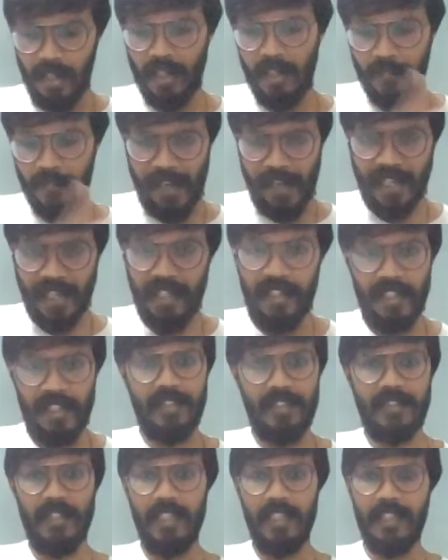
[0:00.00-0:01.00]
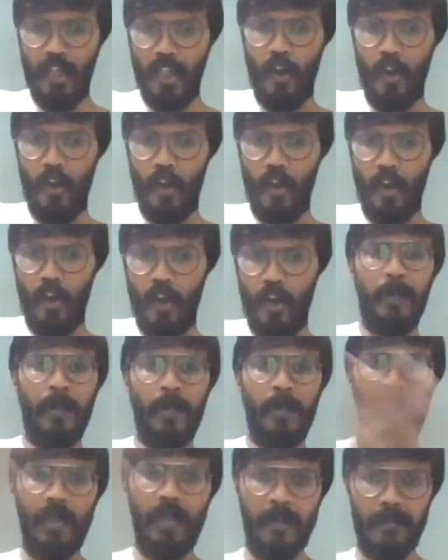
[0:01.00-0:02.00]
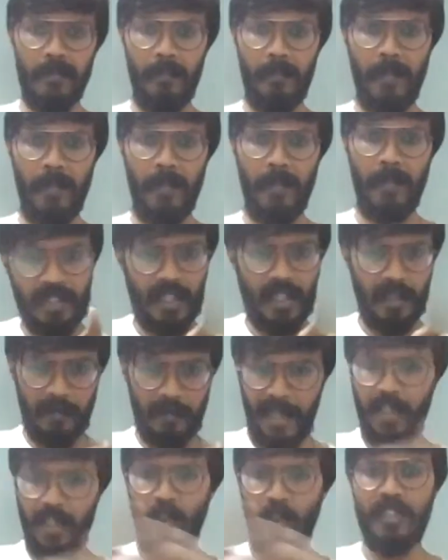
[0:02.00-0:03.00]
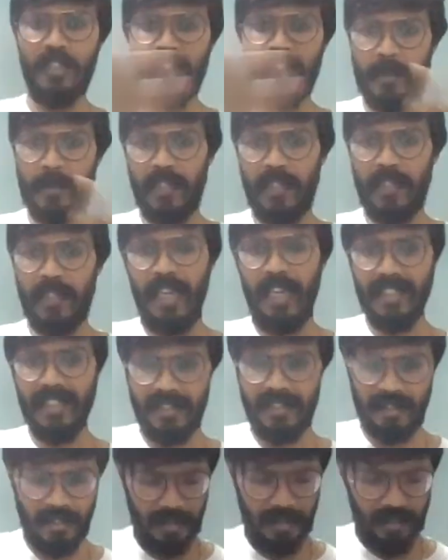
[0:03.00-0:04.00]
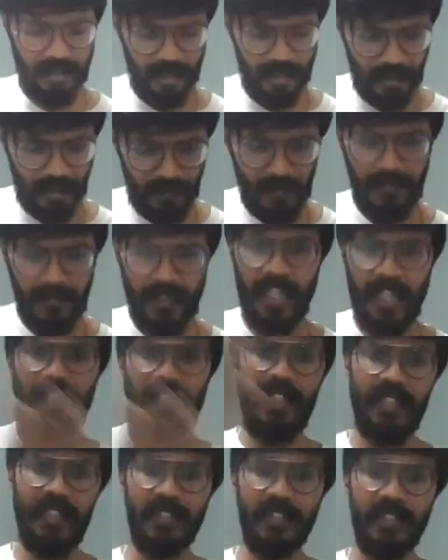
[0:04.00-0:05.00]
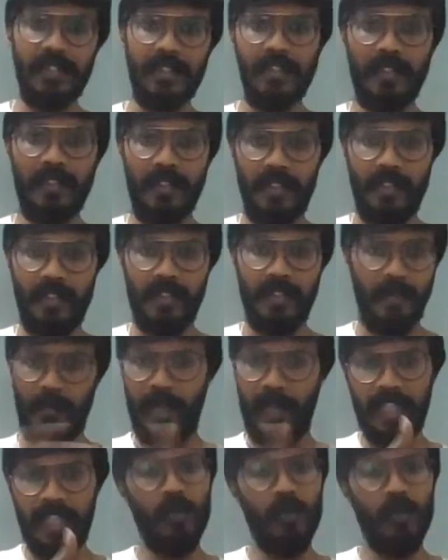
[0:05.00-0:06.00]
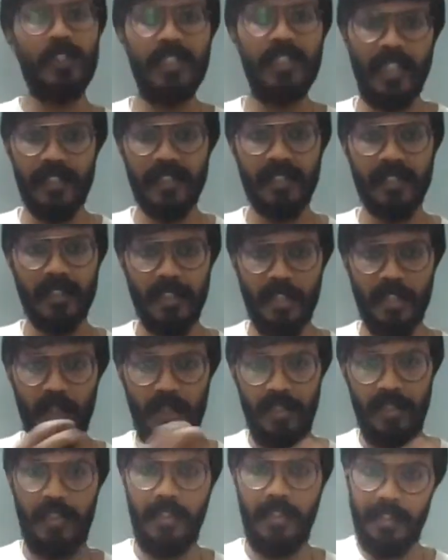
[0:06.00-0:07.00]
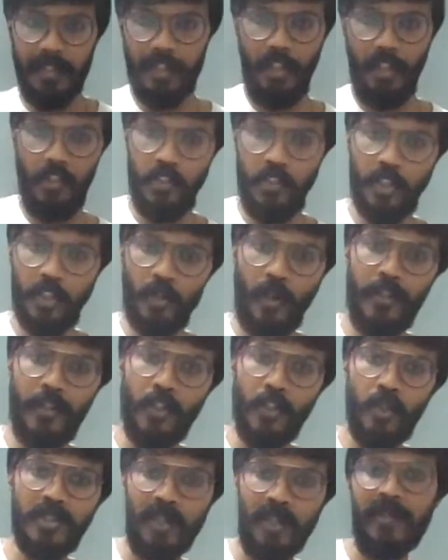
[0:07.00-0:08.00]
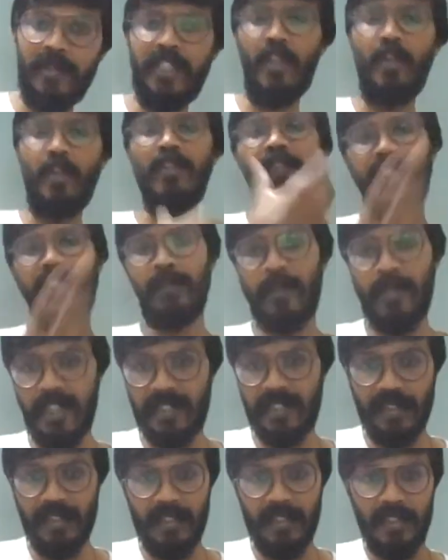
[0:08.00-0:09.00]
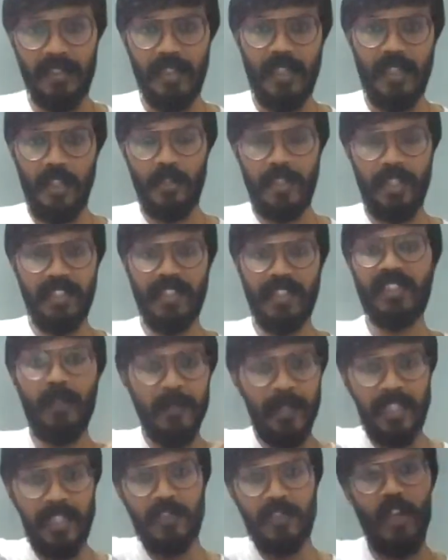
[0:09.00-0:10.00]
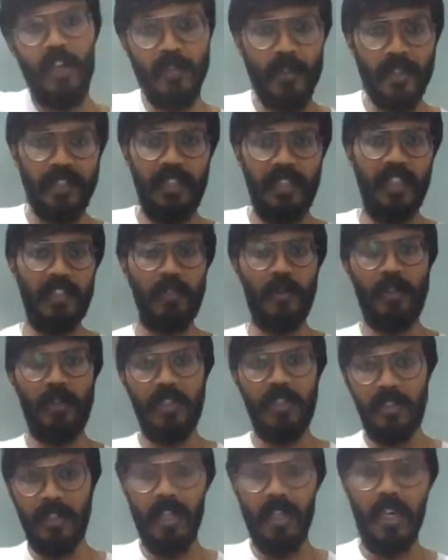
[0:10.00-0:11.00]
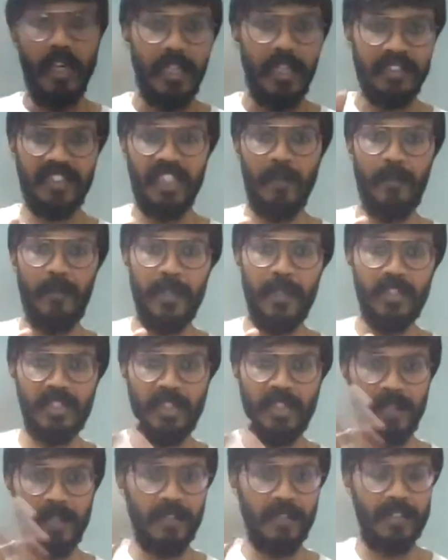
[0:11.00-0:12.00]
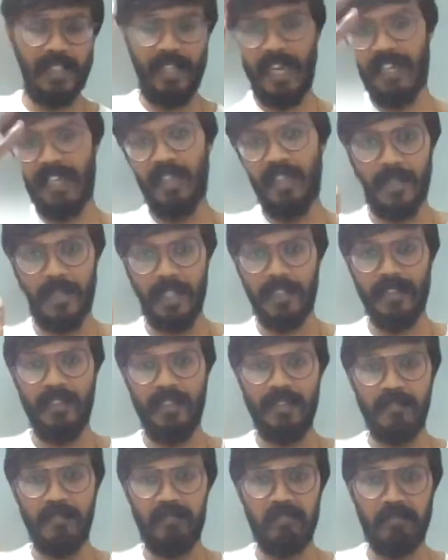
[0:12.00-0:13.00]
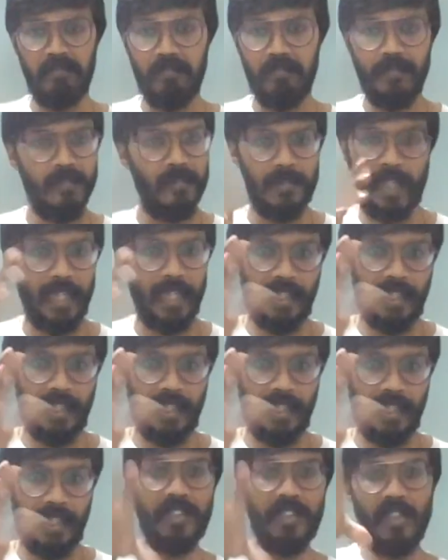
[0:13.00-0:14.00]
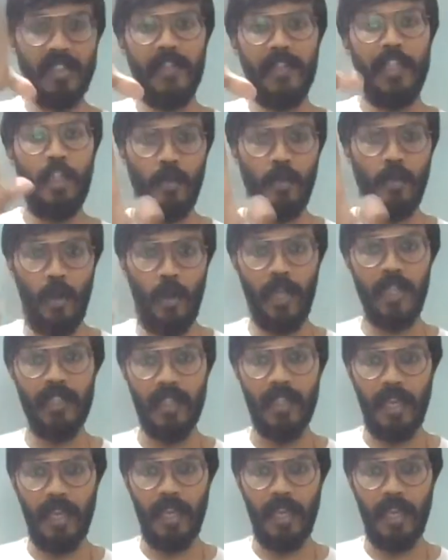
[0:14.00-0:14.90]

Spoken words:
faculties say that a lot of people buy courses or mentorship in the last 15 days. The price won't change. You are going to do something out of desperation. You think that something is not working and you want to jump into something with a random thing. That won't work the way you